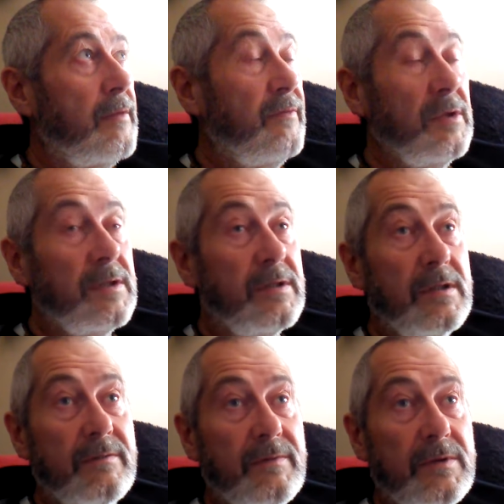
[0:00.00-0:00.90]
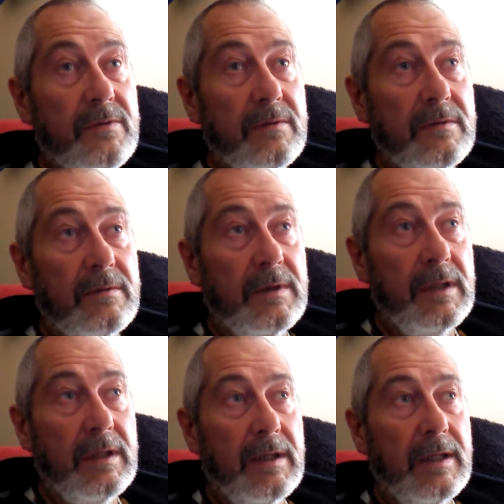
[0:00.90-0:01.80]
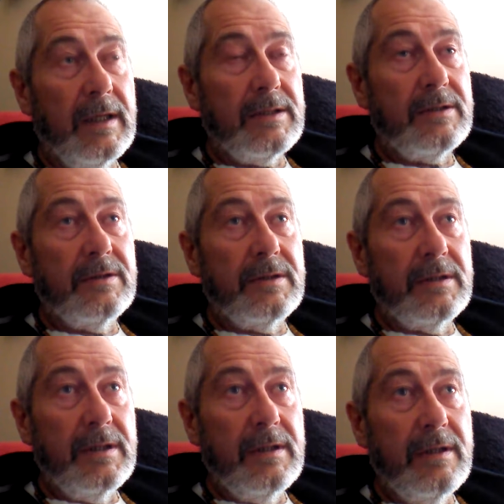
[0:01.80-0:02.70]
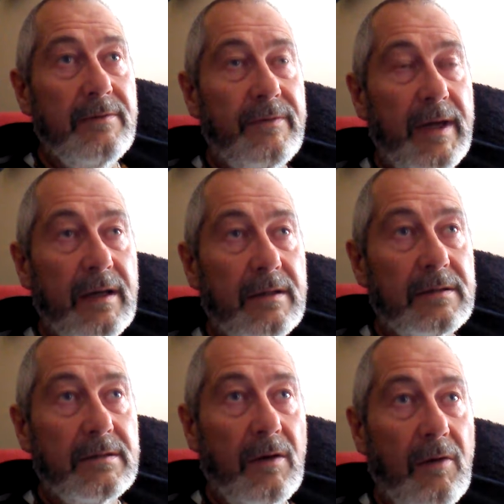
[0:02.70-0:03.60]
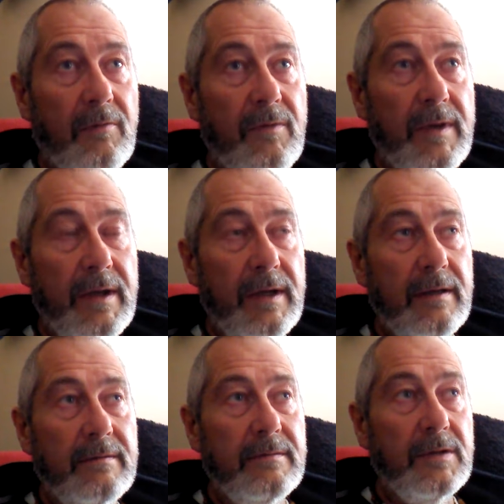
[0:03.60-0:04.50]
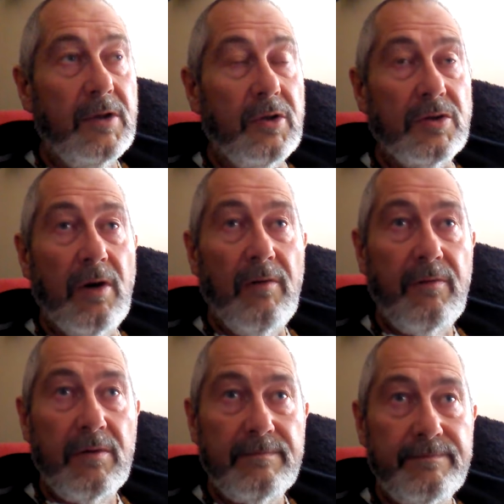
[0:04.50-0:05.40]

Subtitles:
First, the individual has to see the effects of their cut-off,